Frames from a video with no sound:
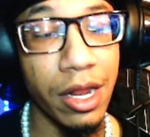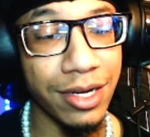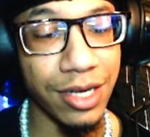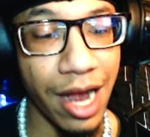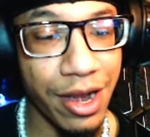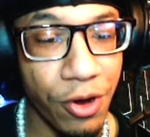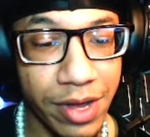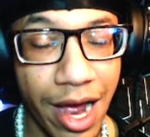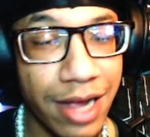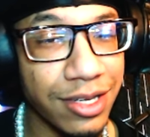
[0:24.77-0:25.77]
Listen, I know
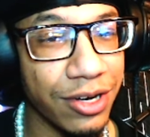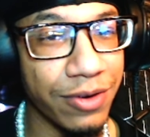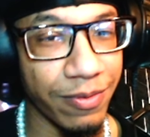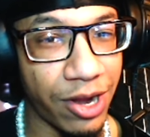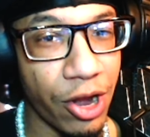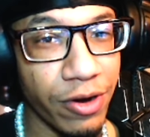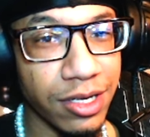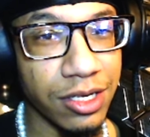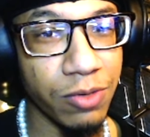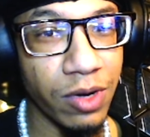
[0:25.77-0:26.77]
you guys are
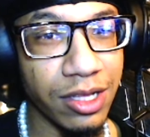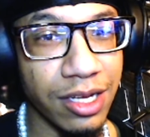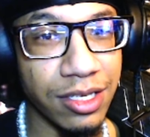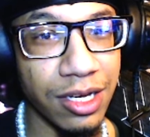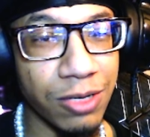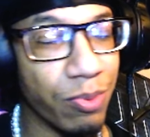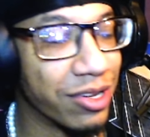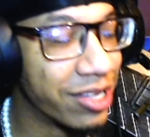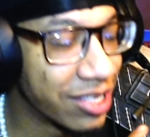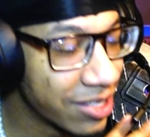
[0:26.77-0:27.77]
curious as to what this is,
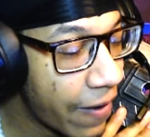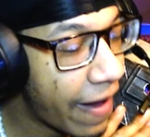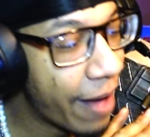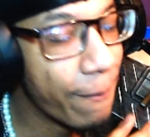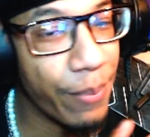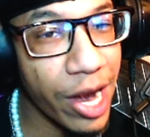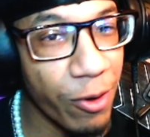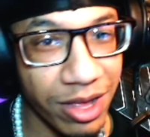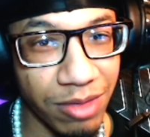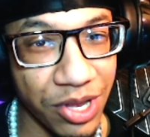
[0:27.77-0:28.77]
but just
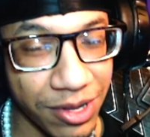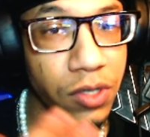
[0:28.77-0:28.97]
bear with me.